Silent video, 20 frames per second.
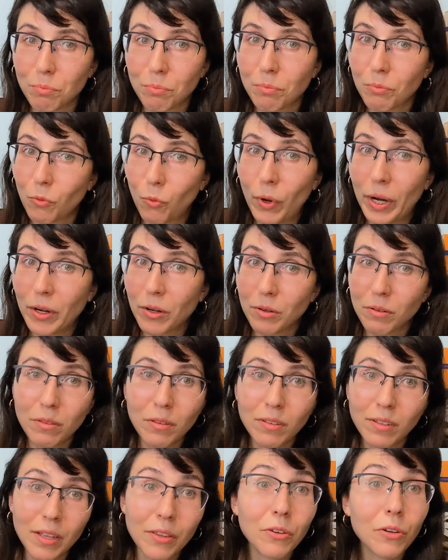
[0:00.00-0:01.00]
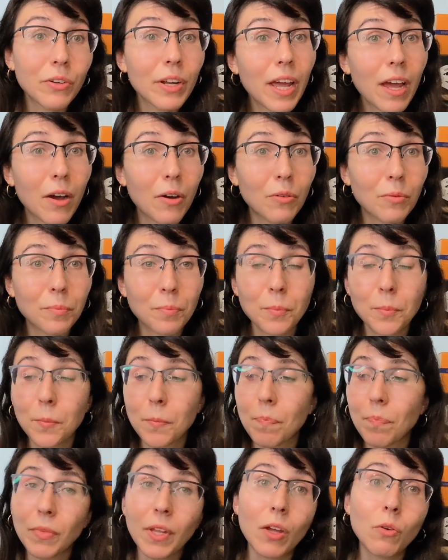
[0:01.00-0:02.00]
wear the leather down
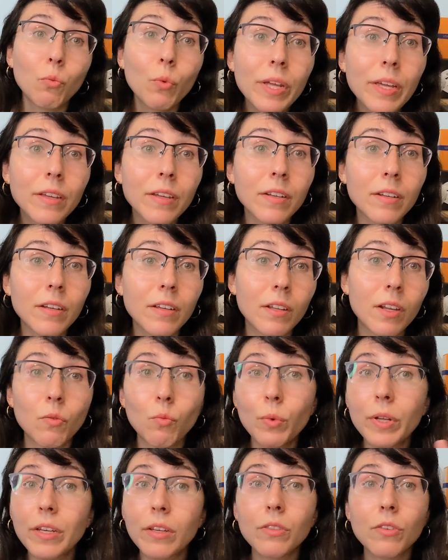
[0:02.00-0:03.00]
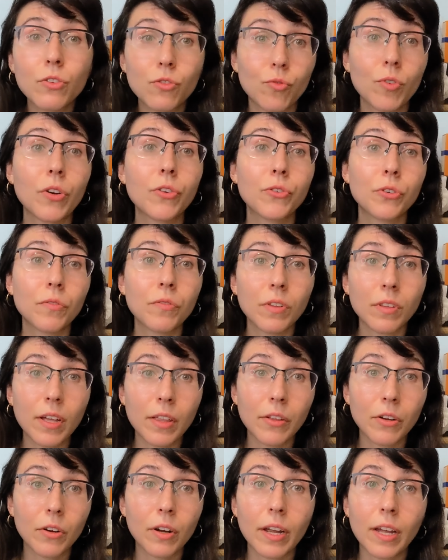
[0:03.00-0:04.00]
and weaken it and weaken the structure of the
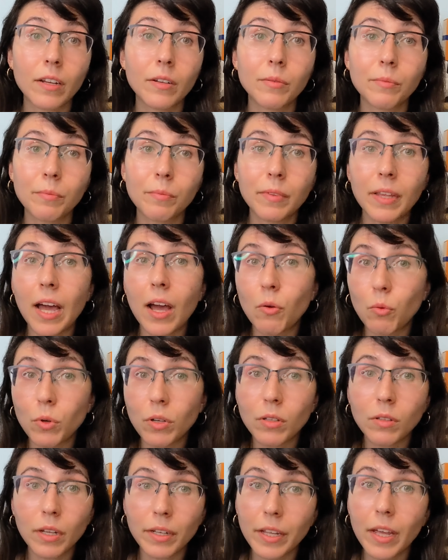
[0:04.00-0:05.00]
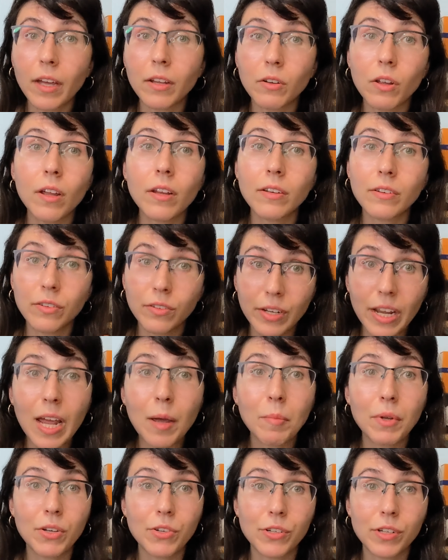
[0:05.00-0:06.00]
leather and that will again
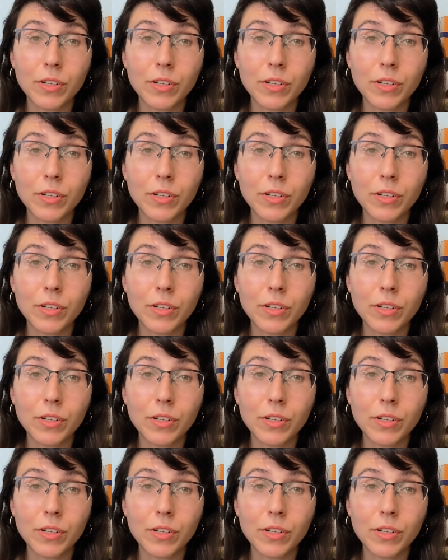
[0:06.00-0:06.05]
damage